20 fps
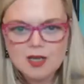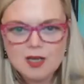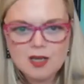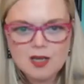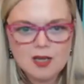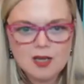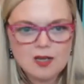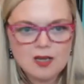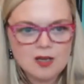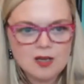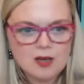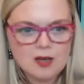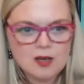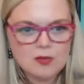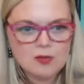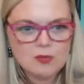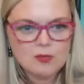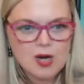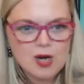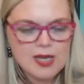All
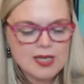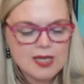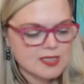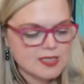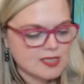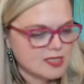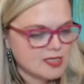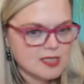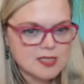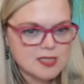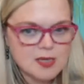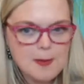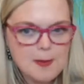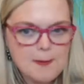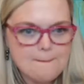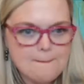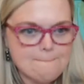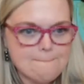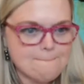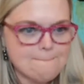right.
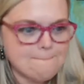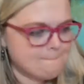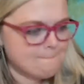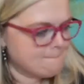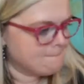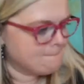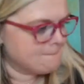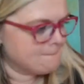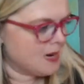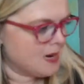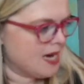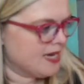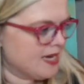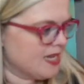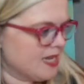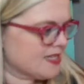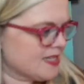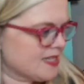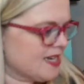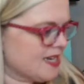My
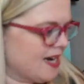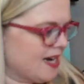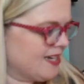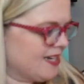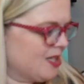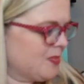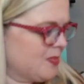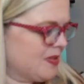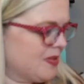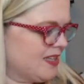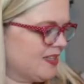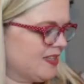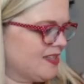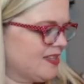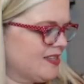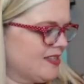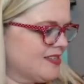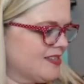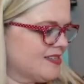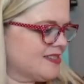next item
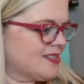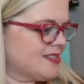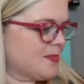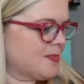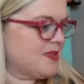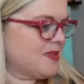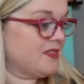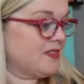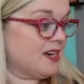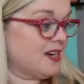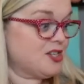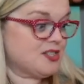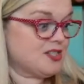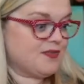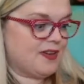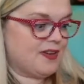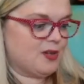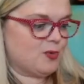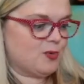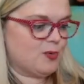is something that I just
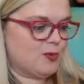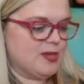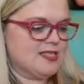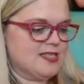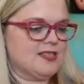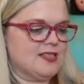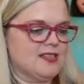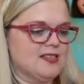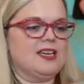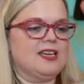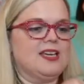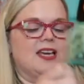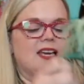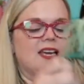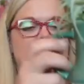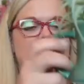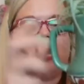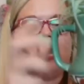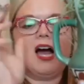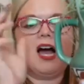found recently, and
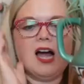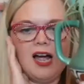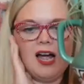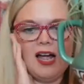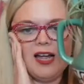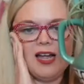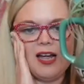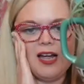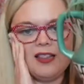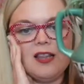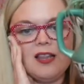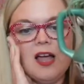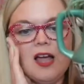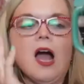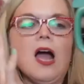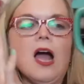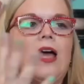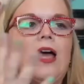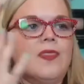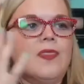I, I
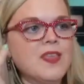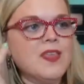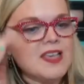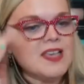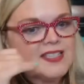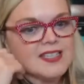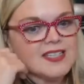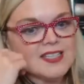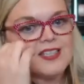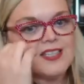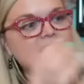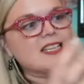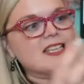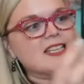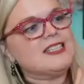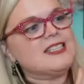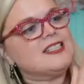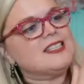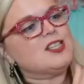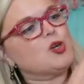this is this
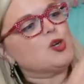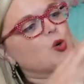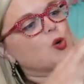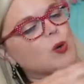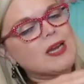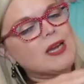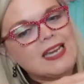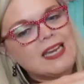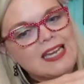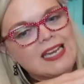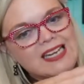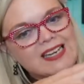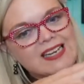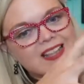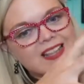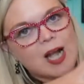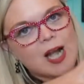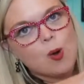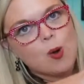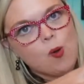is the green that I
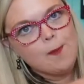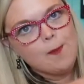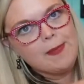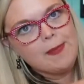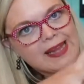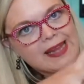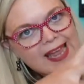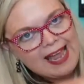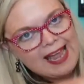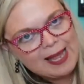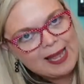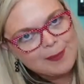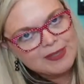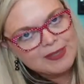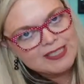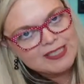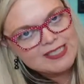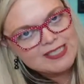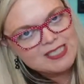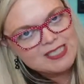want my
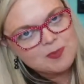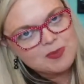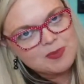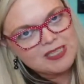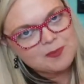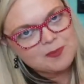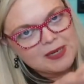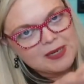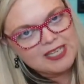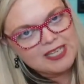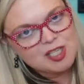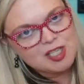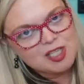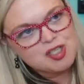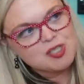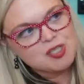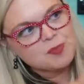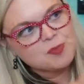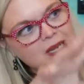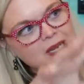cabinets to be in my kitchen.
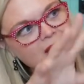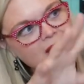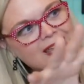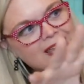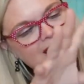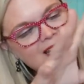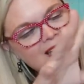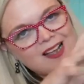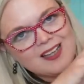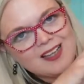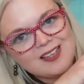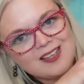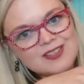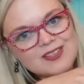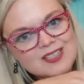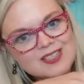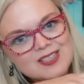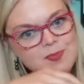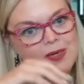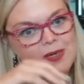My I cannot
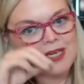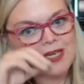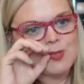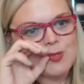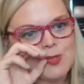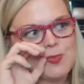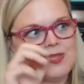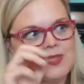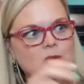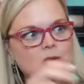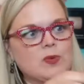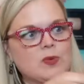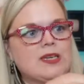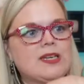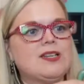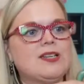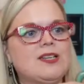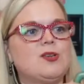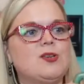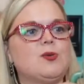convince my husband that we need
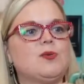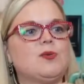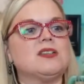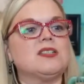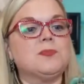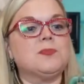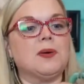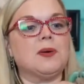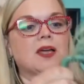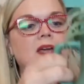to do this, but